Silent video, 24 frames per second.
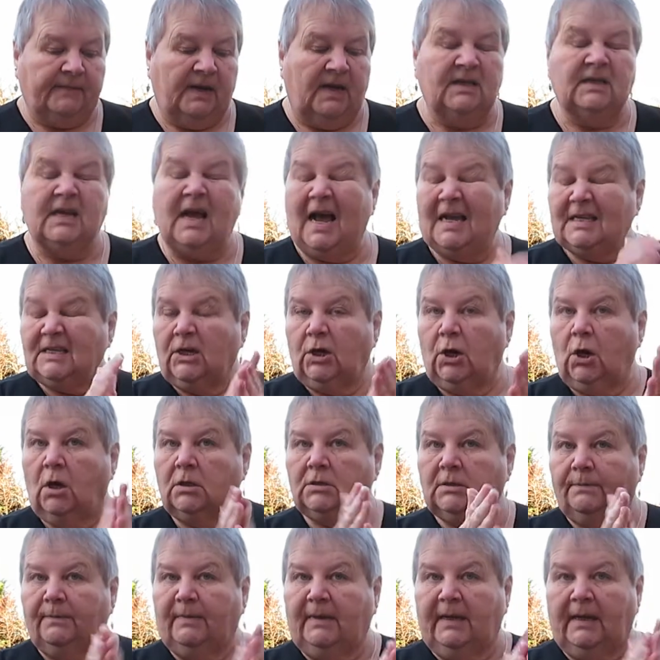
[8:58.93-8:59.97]
It hasn't
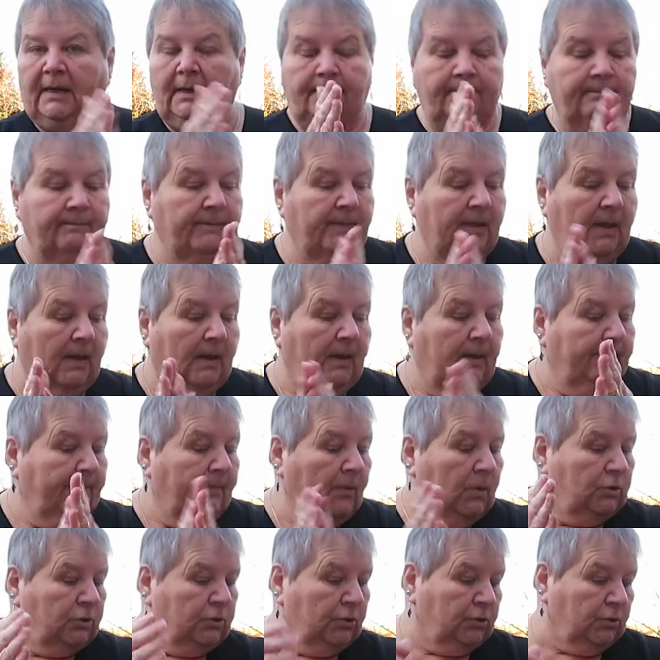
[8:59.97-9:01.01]
cost me
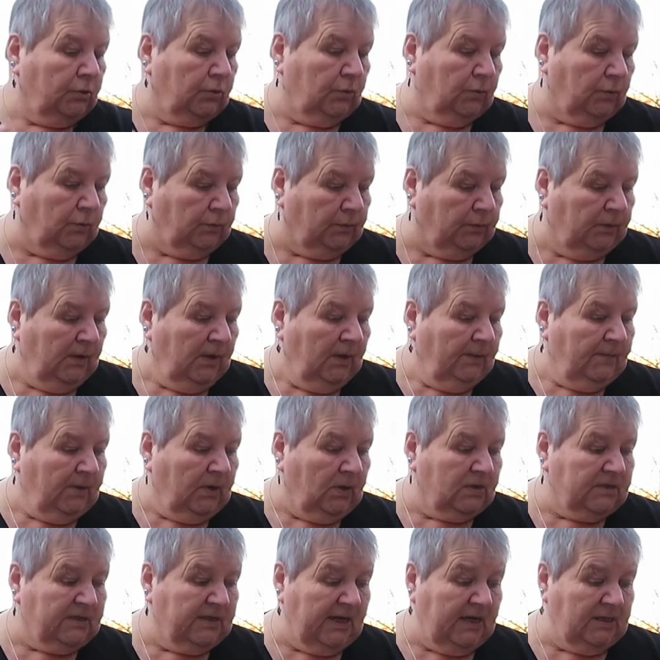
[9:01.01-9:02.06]
much at all,
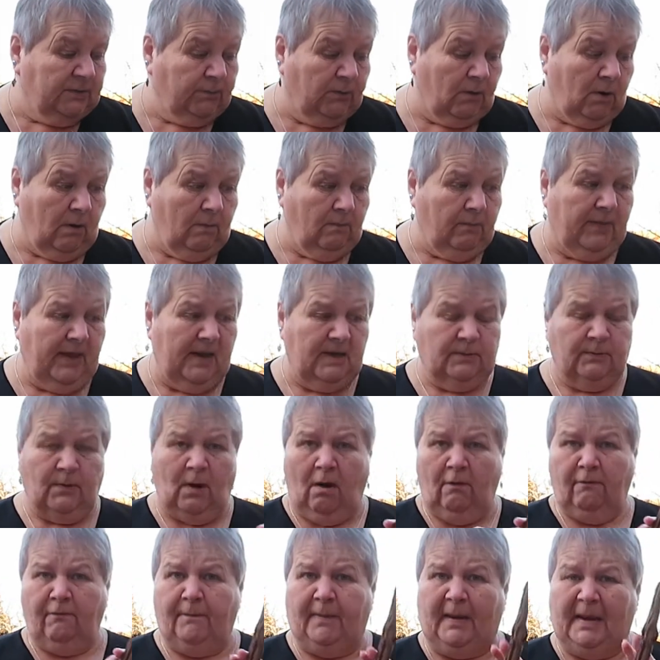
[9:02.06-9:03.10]
because these were
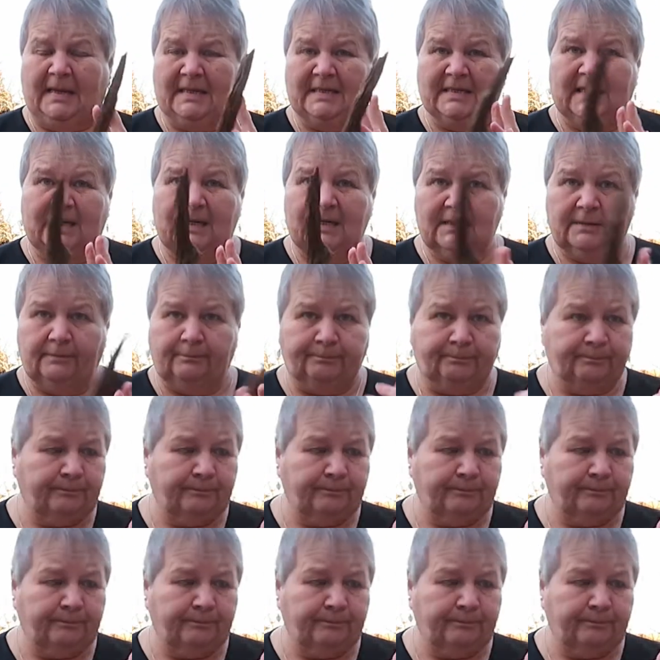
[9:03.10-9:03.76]
off pieces,